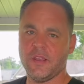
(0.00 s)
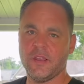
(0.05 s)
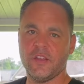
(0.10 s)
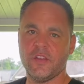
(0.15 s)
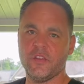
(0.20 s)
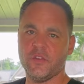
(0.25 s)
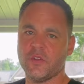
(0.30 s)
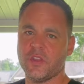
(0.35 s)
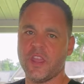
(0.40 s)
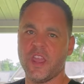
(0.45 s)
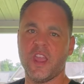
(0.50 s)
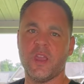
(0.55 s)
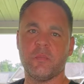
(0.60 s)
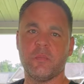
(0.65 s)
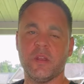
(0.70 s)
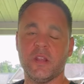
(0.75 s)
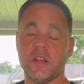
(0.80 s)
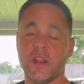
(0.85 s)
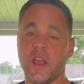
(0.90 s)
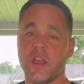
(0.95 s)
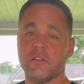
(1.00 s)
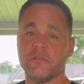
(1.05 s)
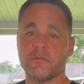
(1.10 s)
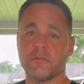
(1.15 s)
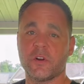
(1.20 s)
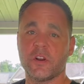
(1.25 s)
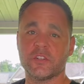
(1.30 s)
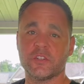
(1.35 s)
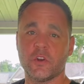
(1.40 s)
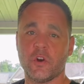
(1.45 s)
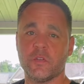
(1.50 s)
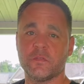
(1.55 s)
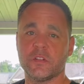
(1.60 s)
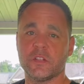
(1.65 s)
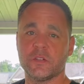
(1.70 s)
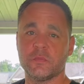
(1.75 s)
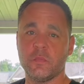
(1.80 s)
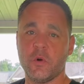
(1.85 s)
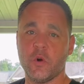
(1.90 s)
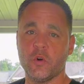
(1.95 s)
You can't beat that. Fresh off the
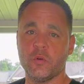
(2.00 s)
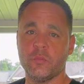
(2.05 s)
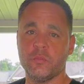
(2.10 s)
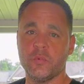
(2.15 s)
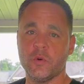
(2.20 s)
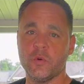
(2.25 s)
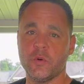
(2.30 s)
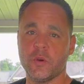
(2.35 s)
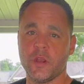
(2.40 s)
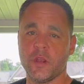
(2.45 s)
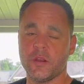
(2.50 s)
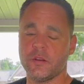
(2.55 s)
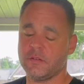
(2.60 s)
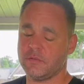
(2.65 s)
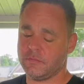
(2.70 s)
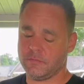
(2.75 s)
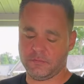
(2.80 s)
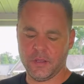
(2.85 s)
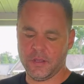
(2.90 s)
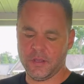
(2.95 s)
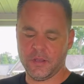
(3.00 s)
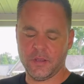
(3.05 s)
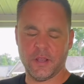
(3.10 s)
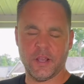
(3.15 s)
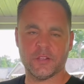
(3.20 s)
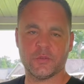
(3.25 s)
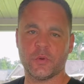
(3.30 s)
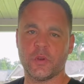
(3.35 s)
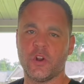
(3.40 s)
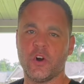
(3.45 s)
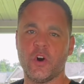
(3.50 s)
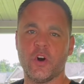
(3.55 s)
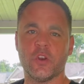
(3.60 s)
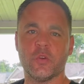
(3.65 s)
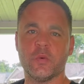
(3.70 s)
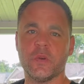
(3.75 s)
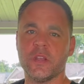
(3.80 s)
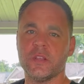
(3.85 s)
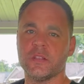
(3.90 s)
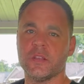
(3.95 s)
smoke of boudin, that's what all
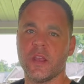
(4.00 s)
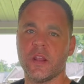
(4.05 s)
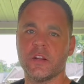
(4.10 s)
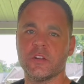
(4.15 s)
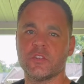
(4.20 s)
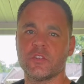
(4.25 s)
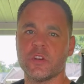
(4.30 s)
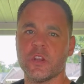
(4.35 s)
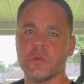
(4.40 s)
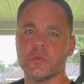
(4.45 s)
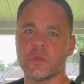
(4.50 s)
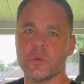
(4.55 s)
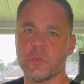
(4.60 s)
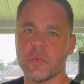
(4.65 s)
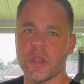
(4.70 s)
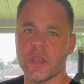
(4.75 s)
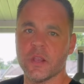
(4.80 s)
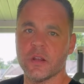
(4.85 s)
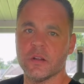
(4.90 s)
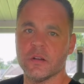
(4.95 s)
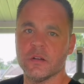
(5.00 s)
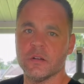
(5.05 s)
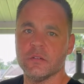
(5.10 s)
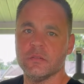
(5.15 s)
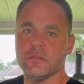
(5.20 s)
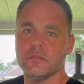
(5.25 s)
Louisiana dreams are made of.